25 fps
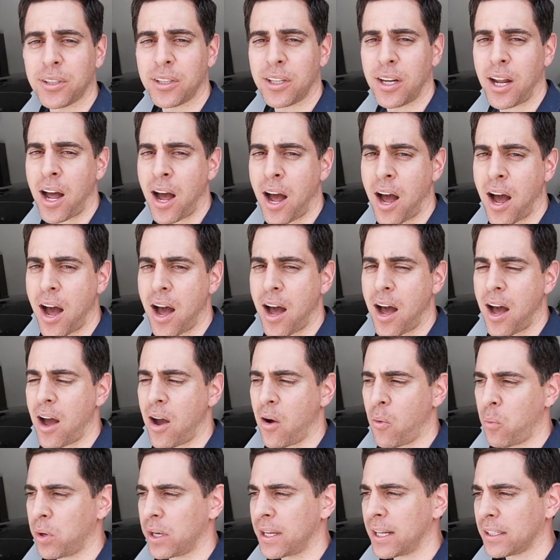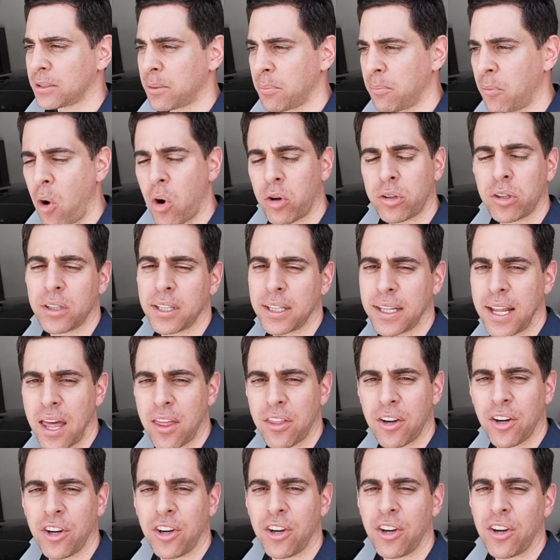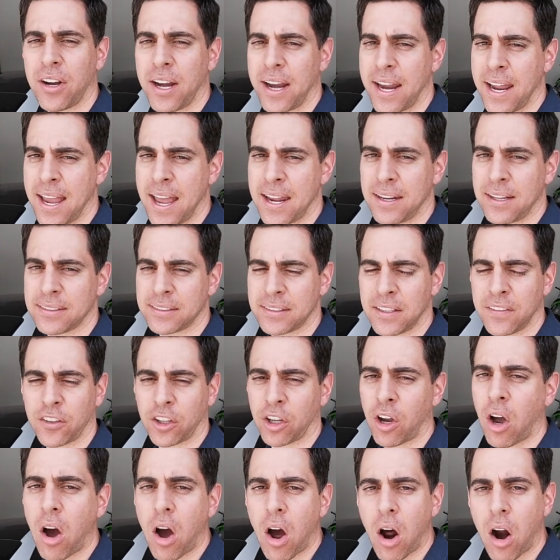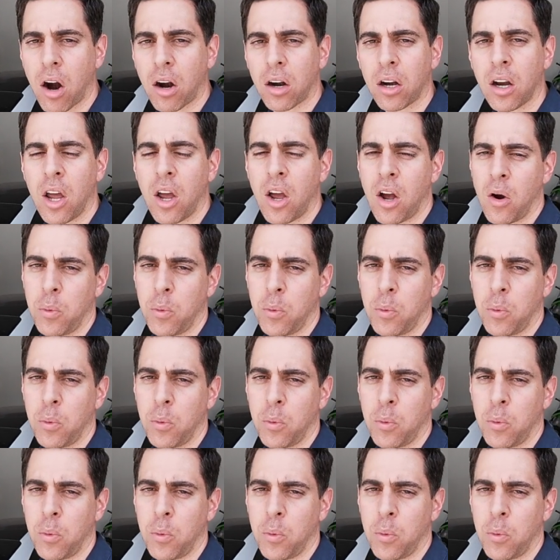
We got the motor together and it's in the car.